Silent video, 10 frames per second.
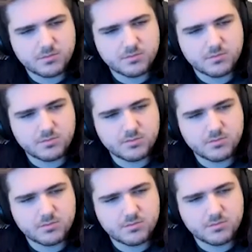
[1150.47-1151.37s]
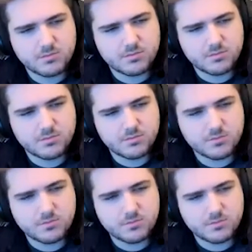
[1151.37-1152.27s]

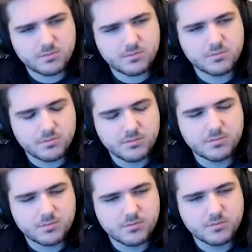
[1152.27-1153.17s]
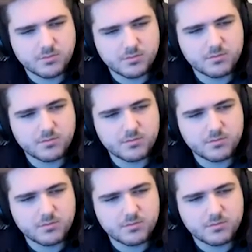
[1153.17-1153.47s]
This person isn't speaking.